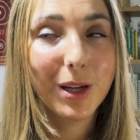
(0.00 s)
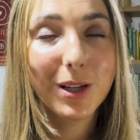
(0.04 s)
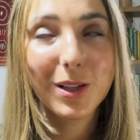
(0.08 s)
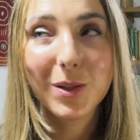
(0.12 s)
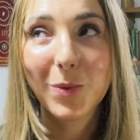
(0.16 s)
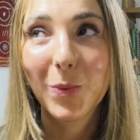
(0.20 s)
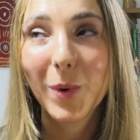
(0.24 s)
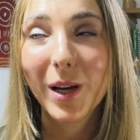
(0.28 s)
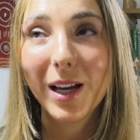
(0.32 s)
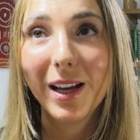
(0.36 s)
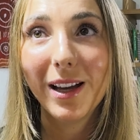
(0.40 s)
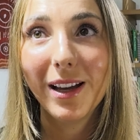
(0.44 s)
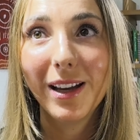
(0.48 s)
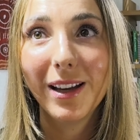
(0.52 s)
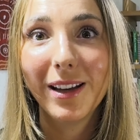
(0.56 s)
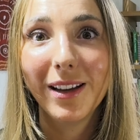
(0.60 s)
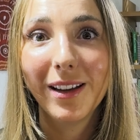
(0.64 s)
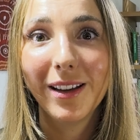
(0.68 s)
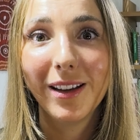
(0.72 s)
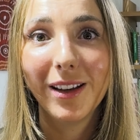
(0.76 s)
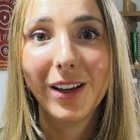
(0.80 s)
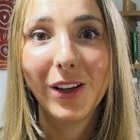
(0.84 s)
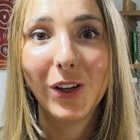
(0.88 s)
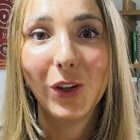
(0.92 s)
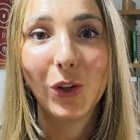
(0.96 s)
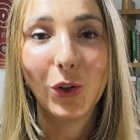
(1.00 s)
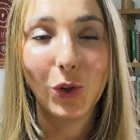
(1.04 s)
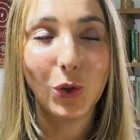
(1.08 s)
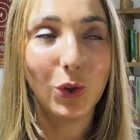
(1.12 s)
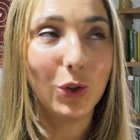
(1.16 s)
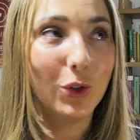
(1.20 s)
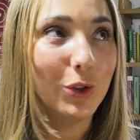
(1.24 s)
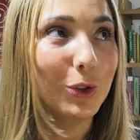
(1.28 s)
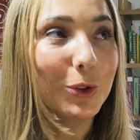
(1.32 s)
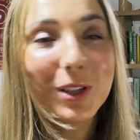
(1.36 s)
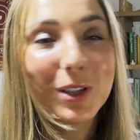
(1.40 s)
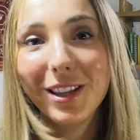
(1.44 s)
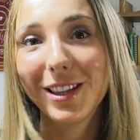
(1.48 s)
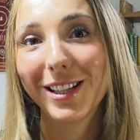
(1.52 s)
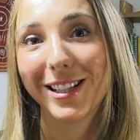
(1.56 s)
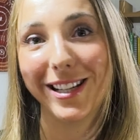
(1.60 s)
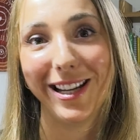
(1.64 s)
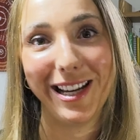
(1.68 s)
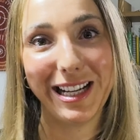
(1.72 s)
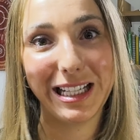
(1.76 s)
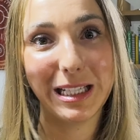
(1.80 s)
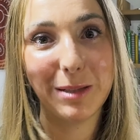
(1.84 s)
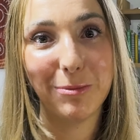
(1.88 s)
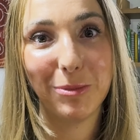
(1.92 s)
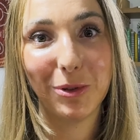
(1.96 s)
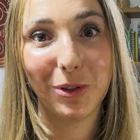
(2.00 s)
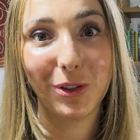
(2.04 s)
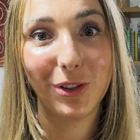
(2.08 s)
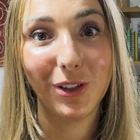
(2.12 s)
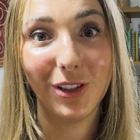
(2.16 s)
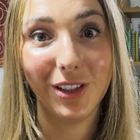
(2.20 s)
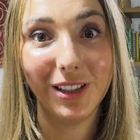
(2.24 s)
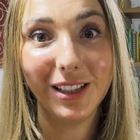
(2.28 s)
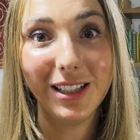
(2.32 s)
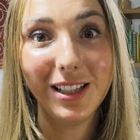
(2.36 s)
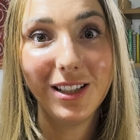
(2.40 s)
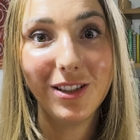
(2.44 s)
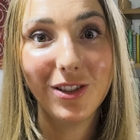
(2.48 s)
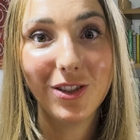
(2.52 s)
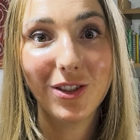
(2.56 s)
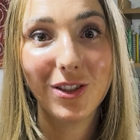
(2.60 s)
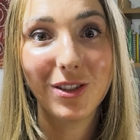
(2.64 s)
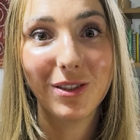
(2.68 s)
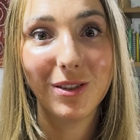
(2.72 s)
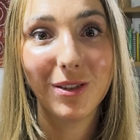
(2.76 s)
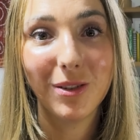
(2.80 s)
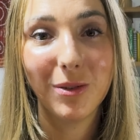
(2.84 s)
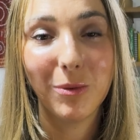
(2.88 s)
because we're good at the textbook knowledge,